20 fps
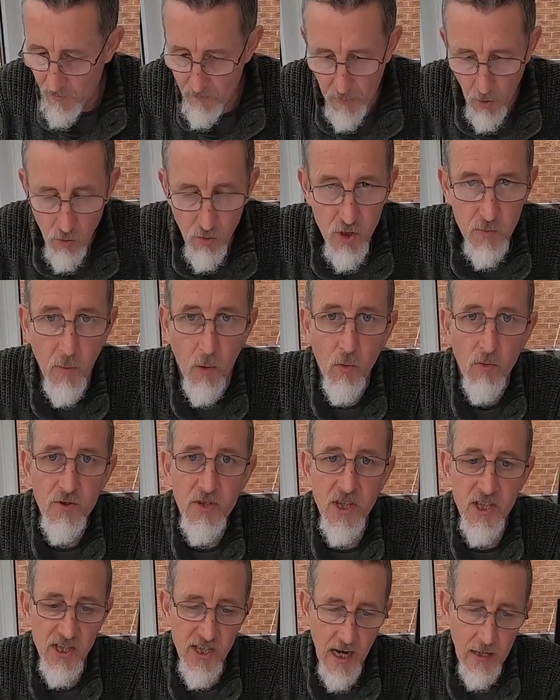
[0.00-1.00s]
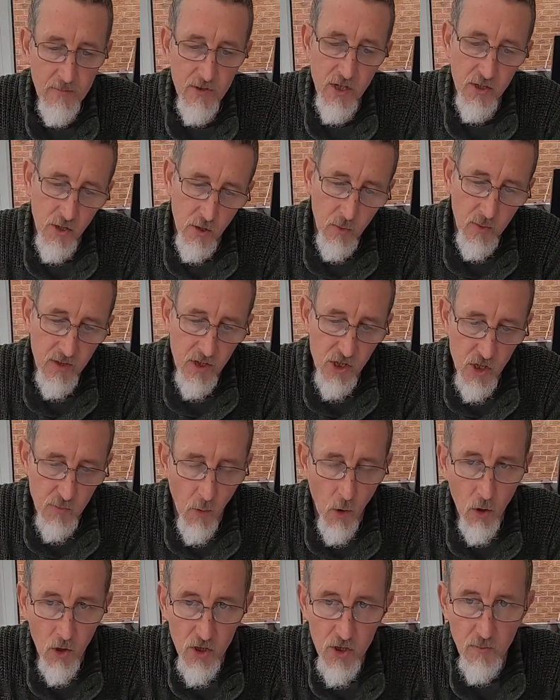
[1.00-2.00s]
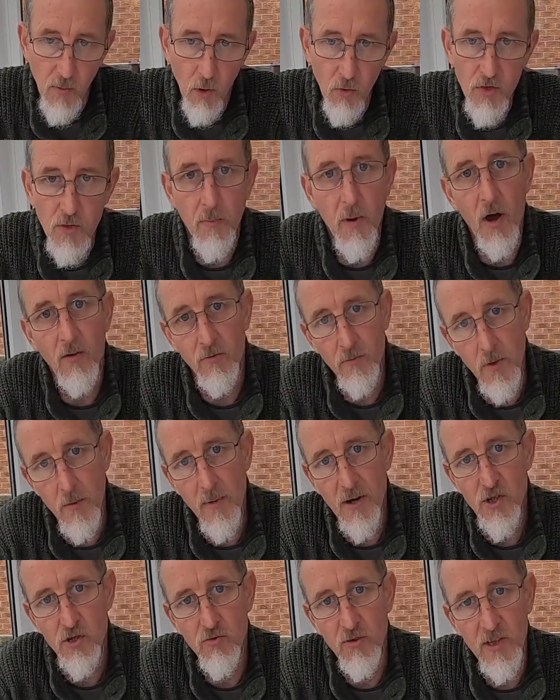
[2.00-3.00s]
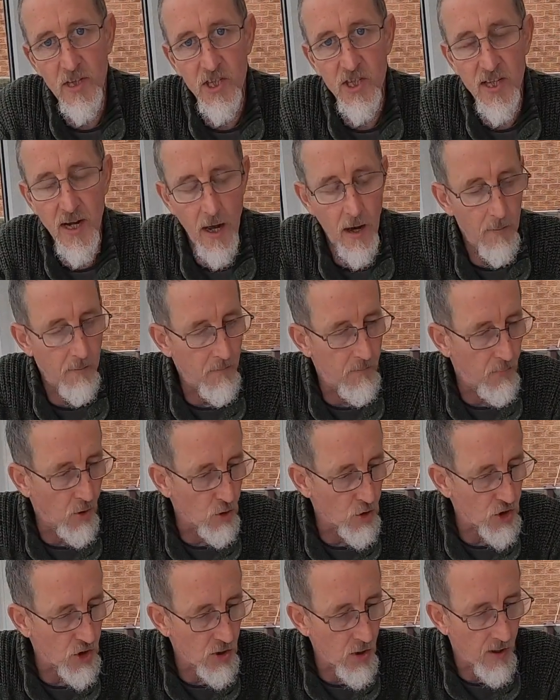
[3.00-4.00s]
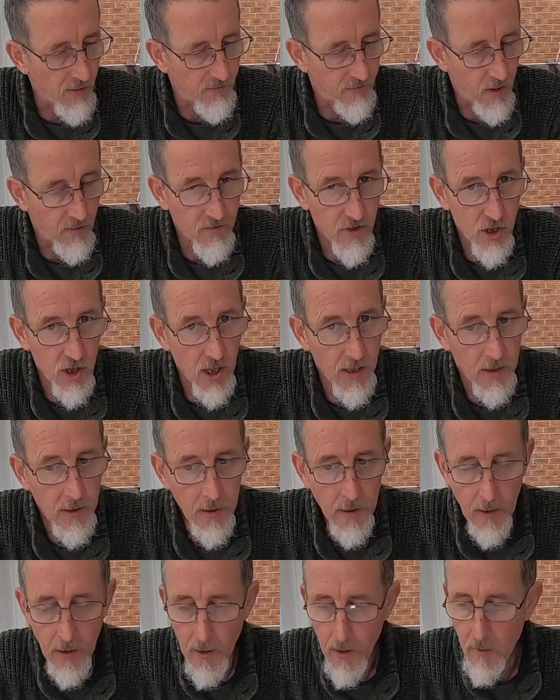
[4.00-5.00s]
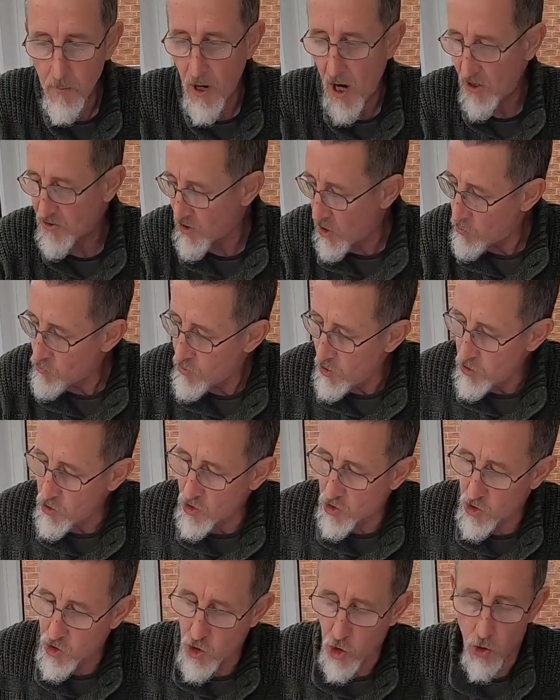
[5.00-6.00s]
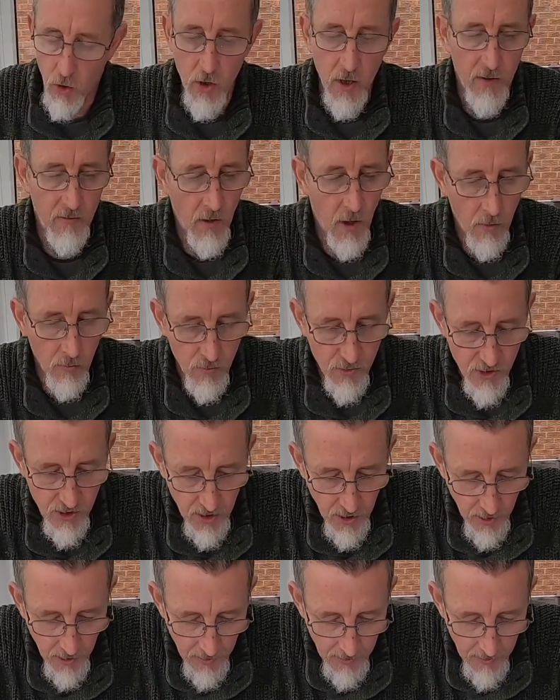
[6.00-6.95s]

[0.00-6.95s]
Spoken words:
bulk spools, the same as I do with the smaller spools, apart from the measuring the set up portion off, obviously. But I don't use the toilet rolls.